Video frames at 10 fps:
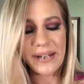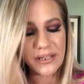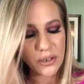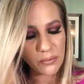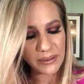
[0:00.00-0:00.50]
I
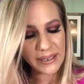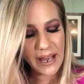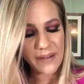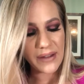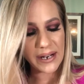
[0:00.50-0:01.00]
don't really
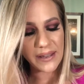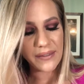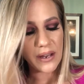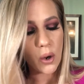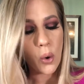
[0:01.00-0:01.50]
have
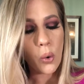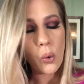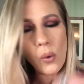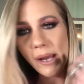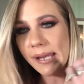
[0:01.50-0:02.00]
anything
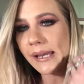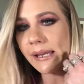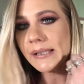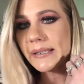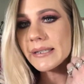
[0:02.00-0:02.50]

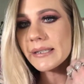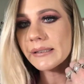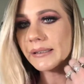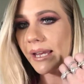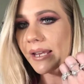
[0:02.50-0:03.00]

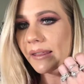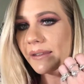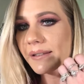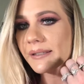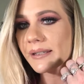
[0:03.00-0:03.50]
quite like
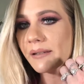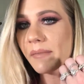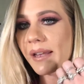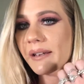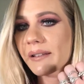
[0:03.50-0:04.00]
this in
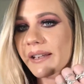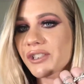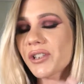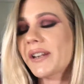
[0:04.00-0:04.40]
my collection,